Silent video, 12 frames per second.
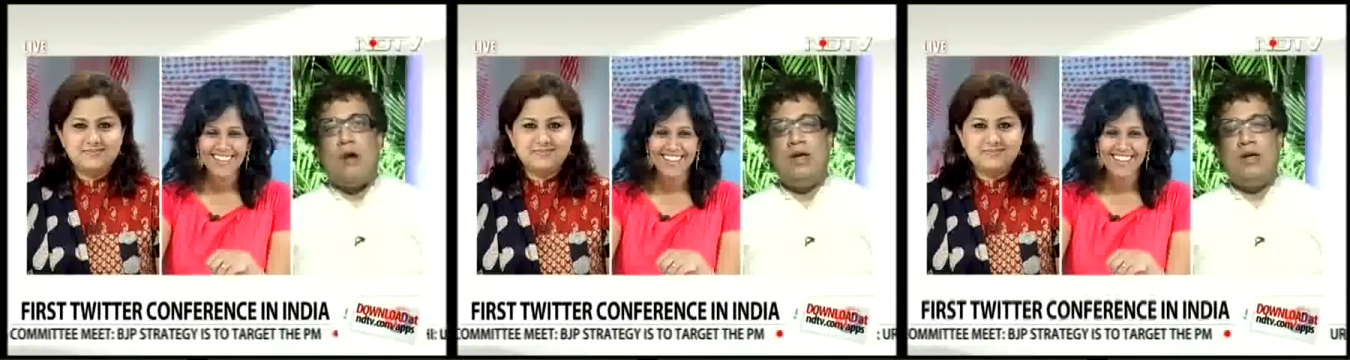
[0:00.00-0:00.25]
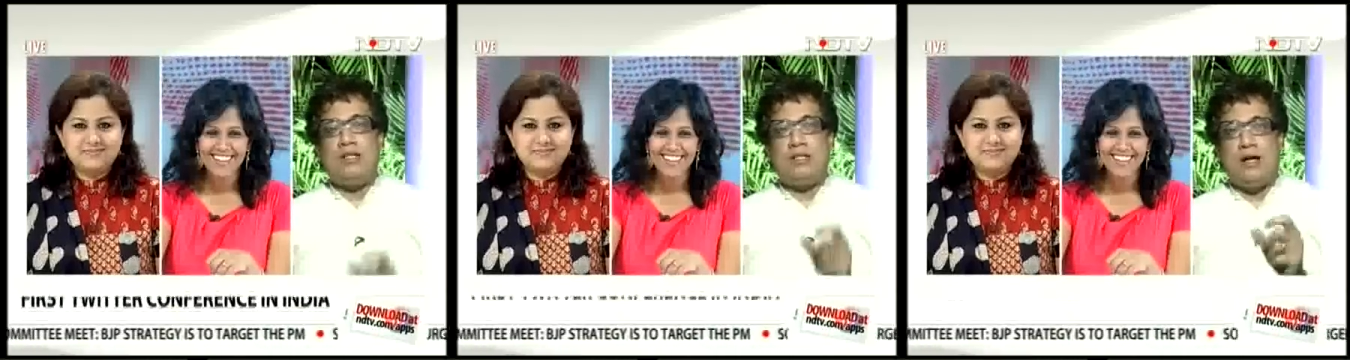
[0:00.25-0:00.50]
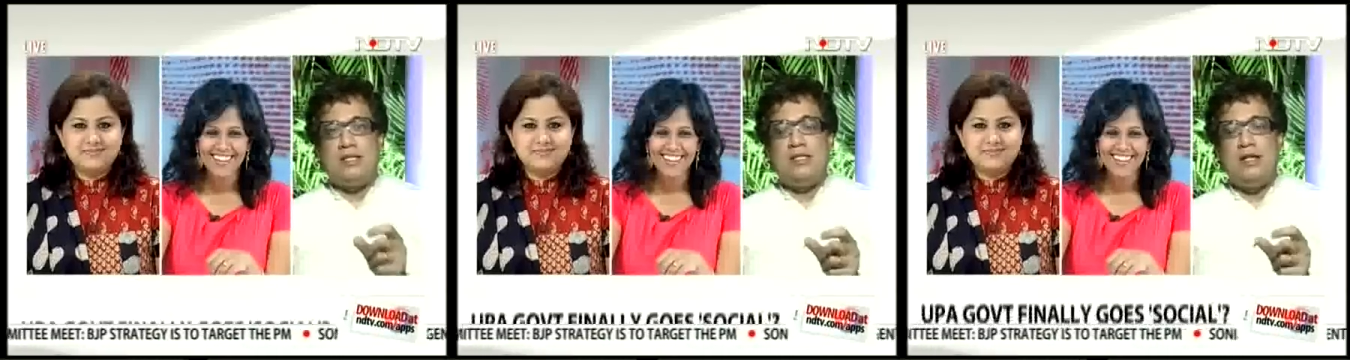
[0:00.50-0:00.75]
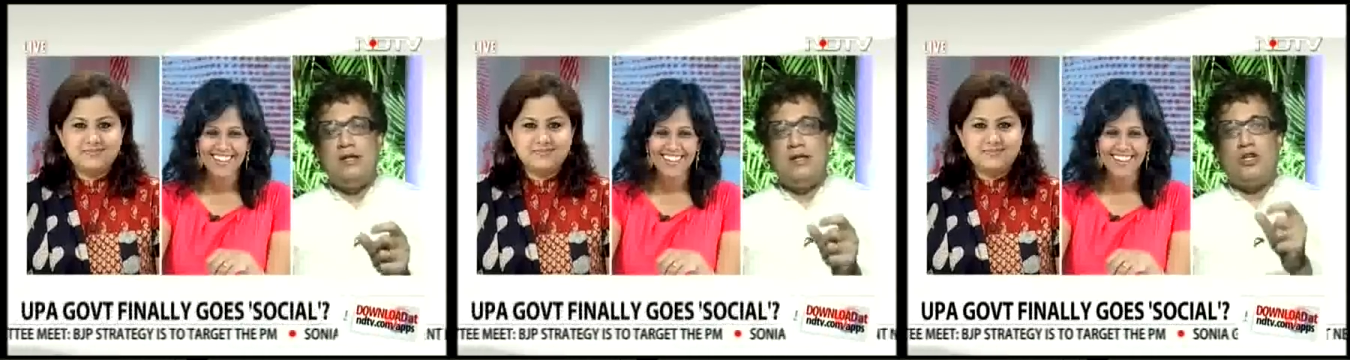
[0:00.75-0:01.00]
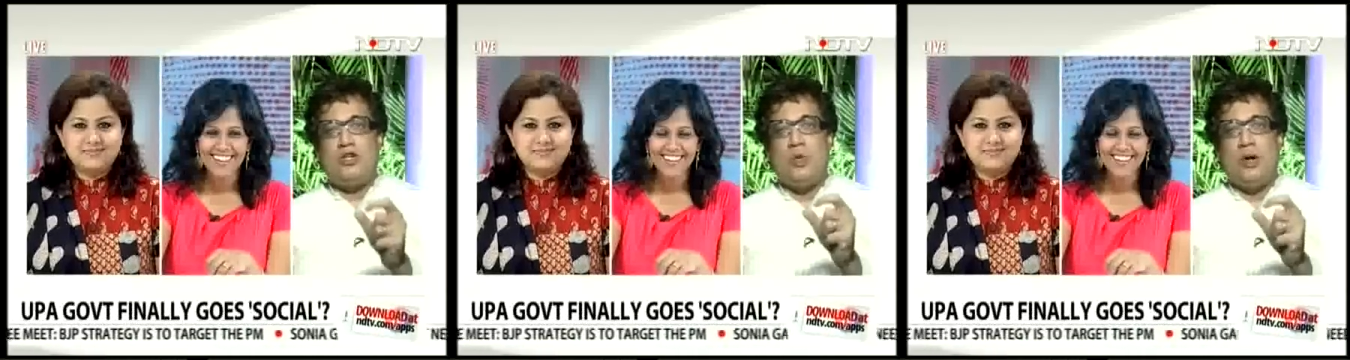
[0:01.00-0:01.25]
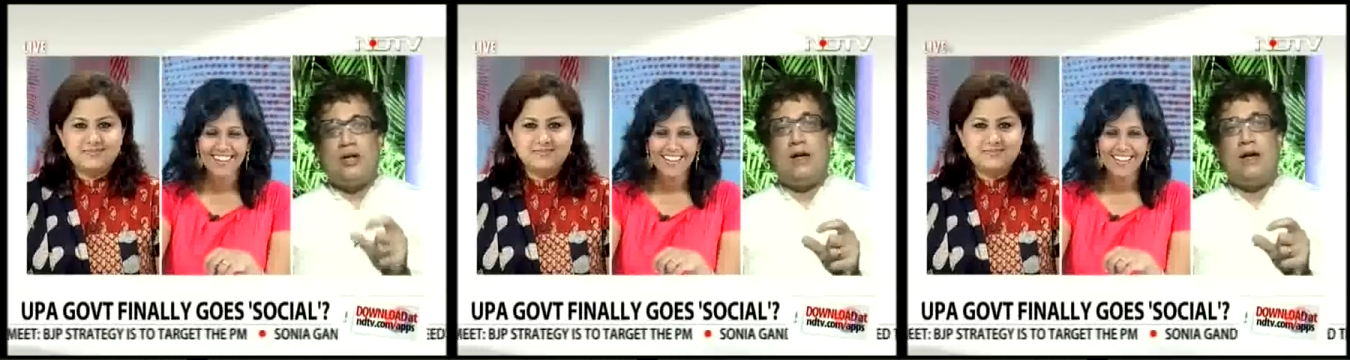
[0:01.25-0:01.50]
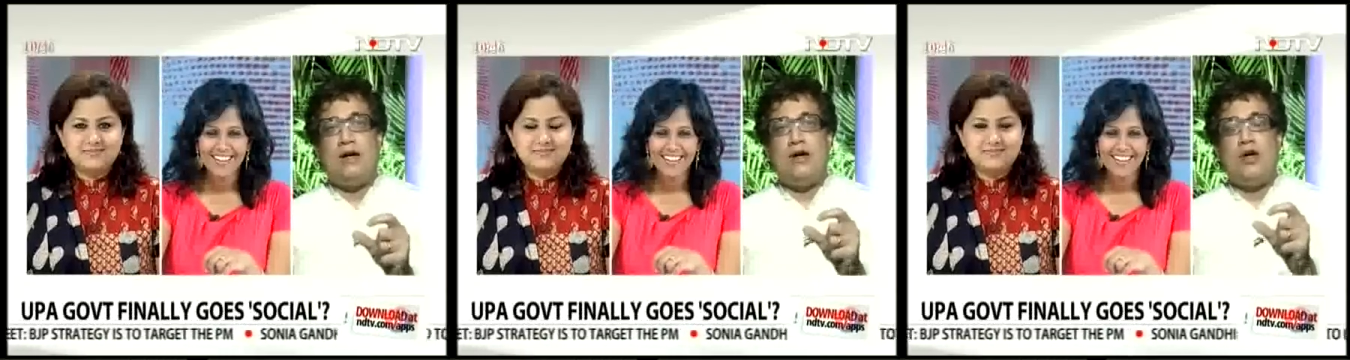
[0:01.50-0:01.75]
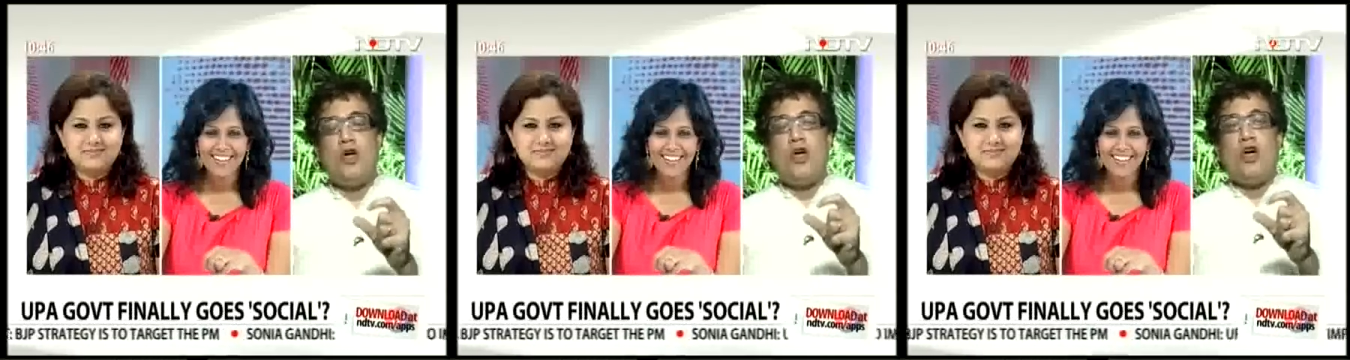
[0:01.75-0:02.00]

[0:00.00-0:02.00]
Speaker 1: Are we discussing the Twitter